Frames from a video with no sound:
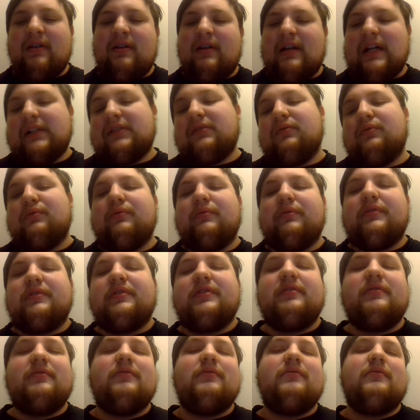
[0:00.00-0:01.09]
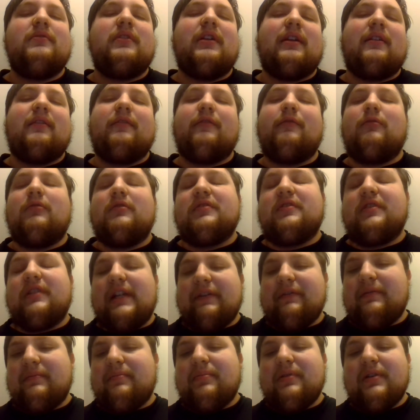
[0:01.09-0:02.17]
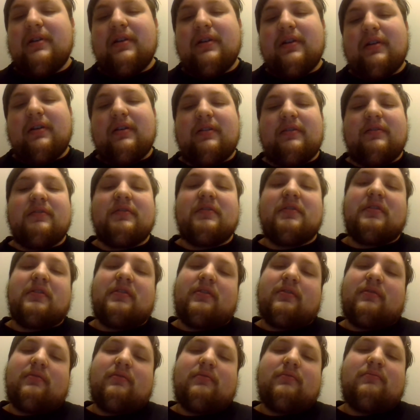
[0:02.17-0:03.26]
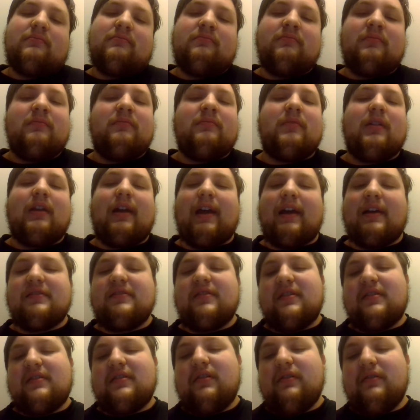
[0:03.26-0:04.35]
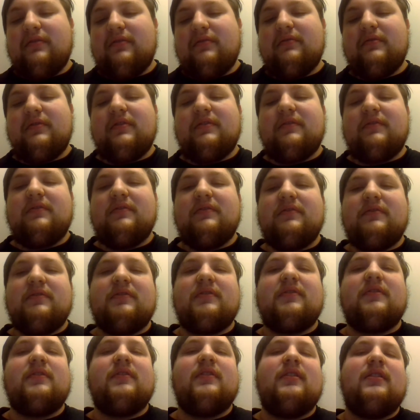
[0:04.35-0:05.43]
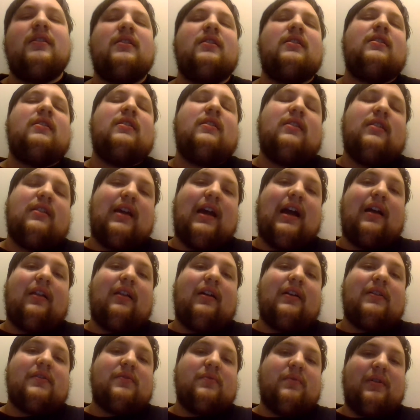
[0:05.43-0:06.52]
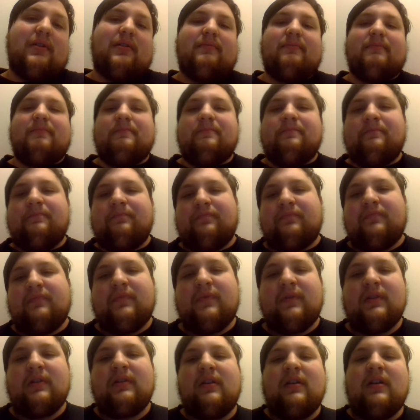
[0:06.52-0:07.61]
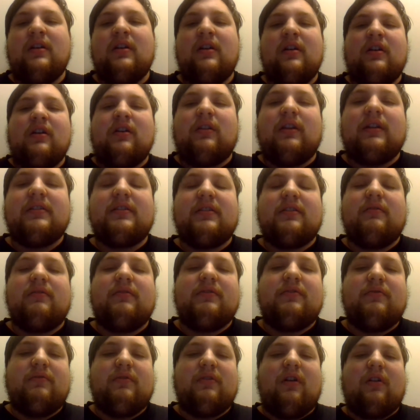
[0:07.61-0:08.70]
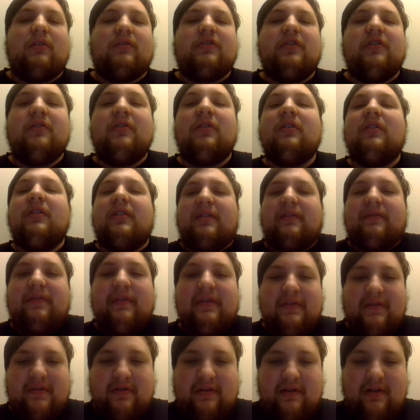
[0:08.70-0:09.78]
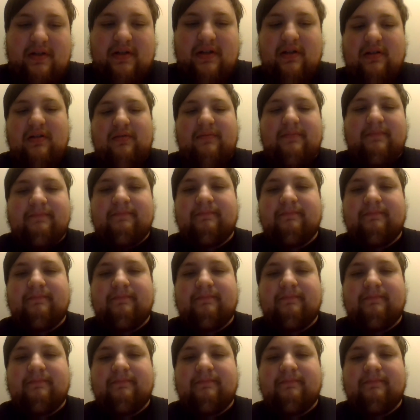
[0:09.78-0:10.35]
After World War II, they are forced to give it back because, Axis loses, Allies win. Let's go into an alternative history here.